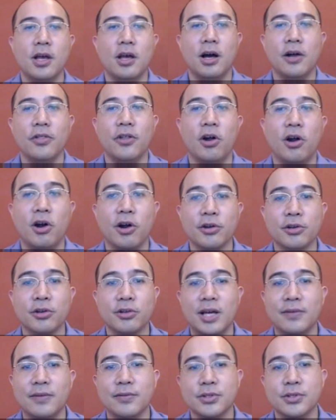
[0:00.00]
on the harder
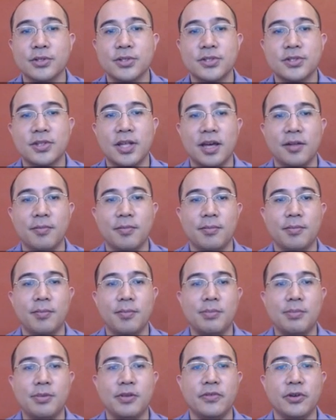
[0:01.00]
levels that
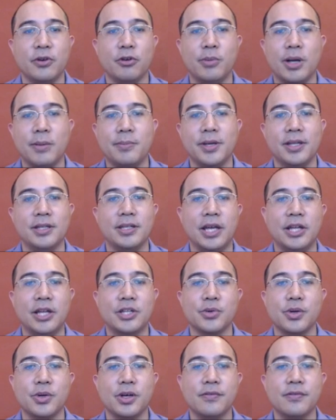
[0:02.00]
maybe Vero might be in
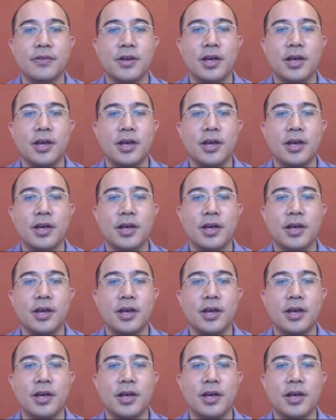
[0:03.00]
danger of.